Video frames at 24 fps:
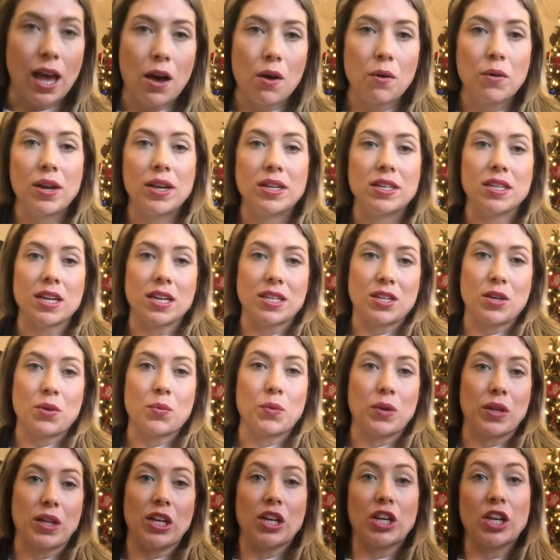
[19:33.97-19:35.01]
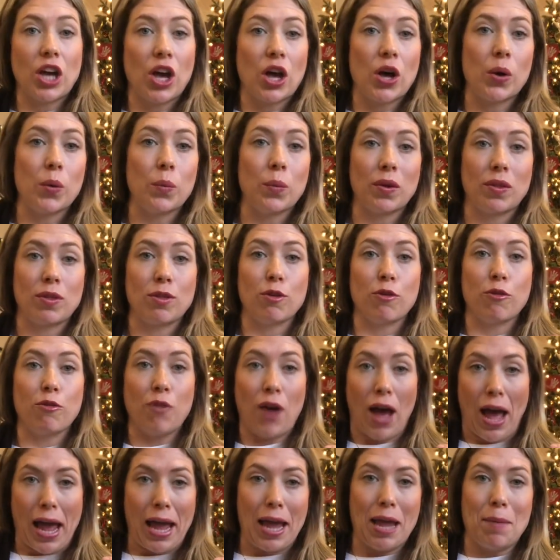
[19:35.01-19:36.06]
out it doesn't really go with the
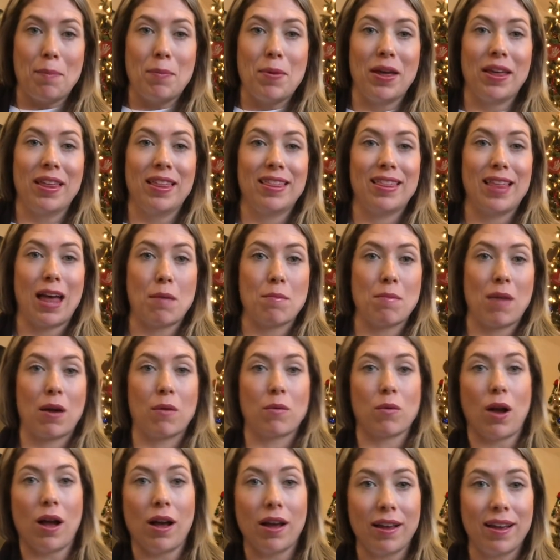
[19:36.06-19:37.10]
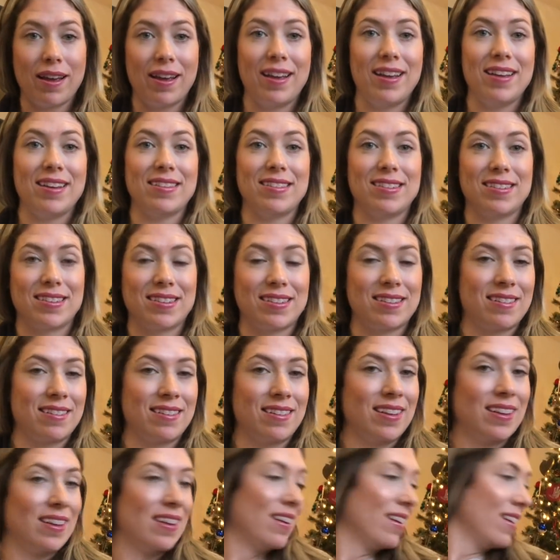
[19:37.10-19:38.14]
vibe that my rug is
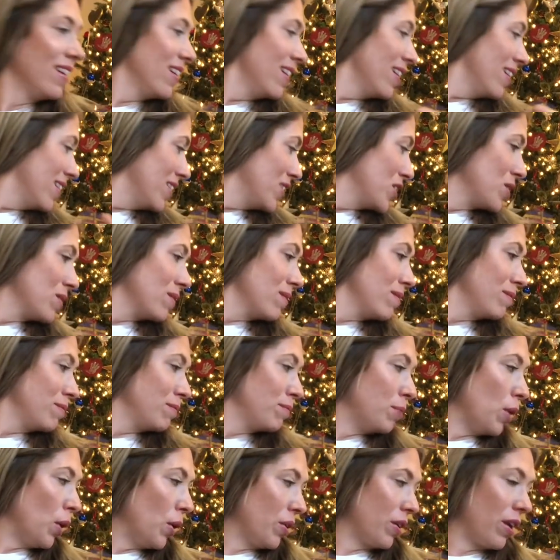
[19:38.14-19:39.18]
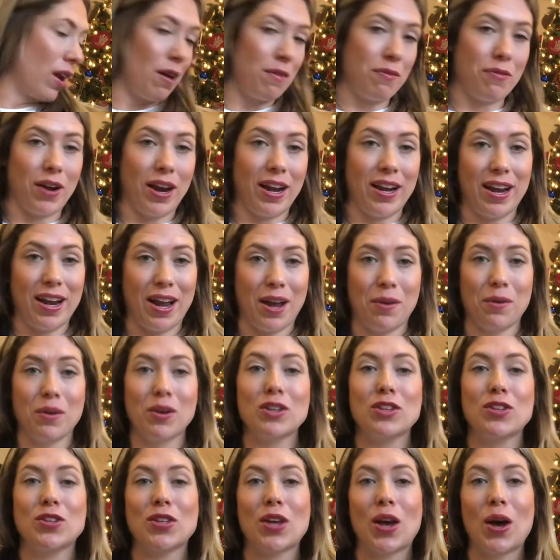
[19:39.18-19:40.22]
pulling off right now.
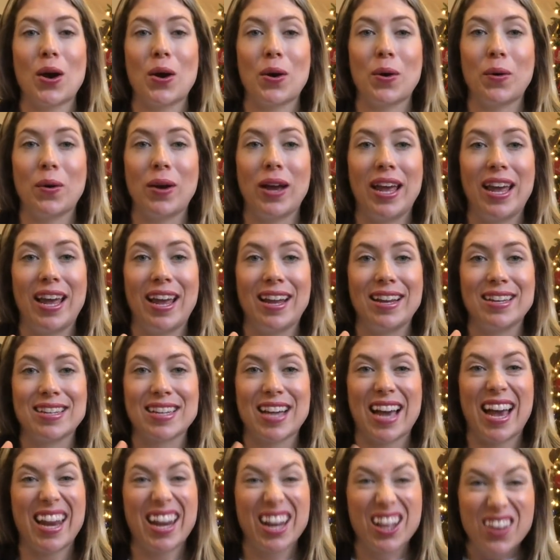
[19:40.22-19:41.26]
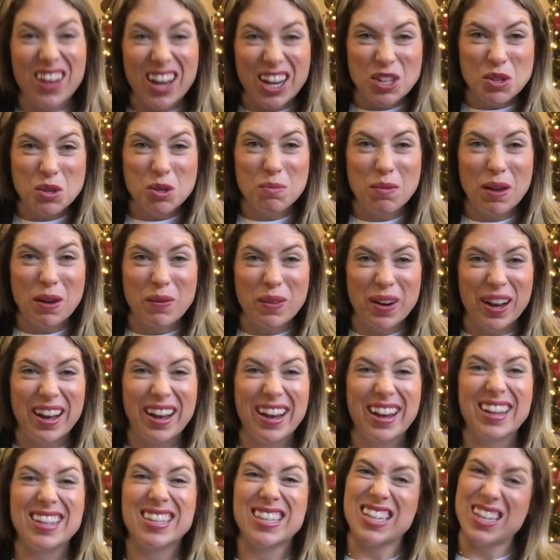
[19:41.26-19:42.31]
So it kind of clashed with my
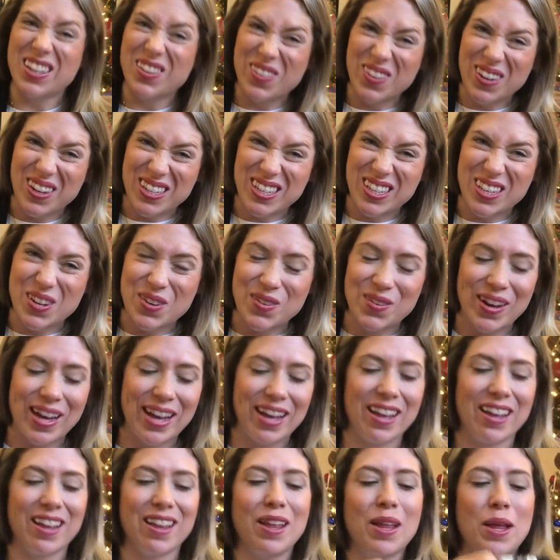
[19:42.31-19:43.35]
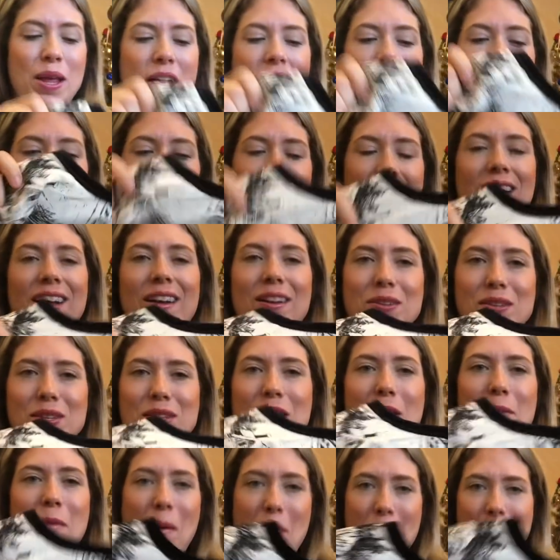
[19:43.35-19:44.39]
rug, didn't work so well.
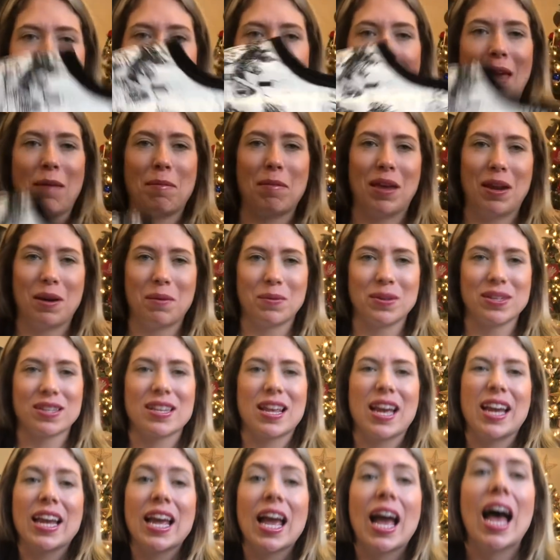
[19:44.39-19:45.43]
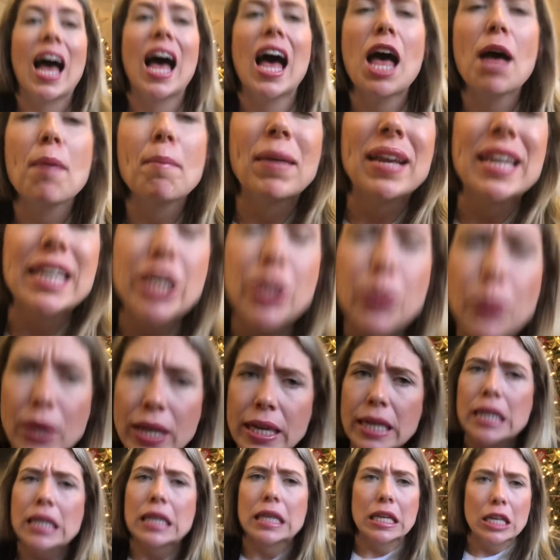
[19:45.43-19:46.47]
Also, my mom came in and was like, you
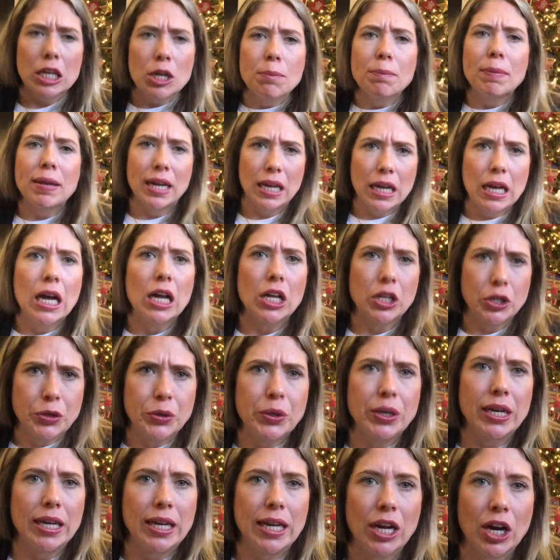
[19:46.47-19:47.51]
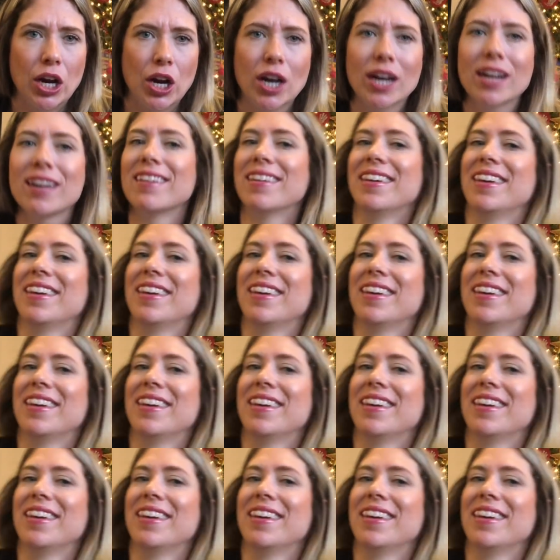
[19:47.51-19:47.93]
need a little bit of color in here.